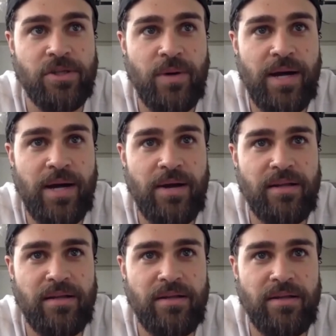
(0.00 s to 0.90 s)
So I,
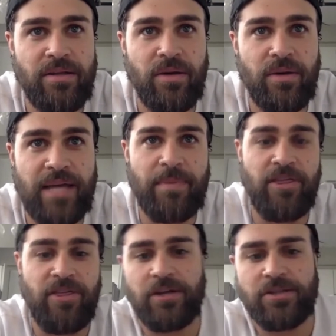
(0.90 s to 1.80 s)
like my
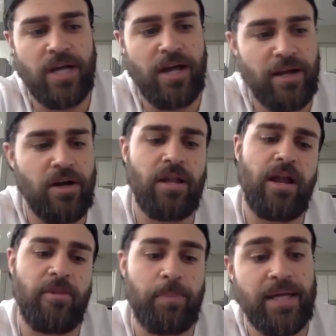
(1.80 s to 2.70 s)
theater child, like a lot
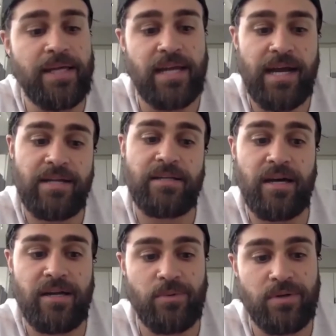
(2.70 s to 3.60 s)
of the plays that I had
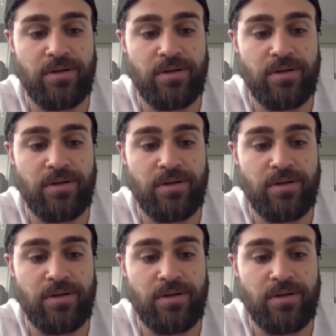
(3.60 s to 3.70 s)
done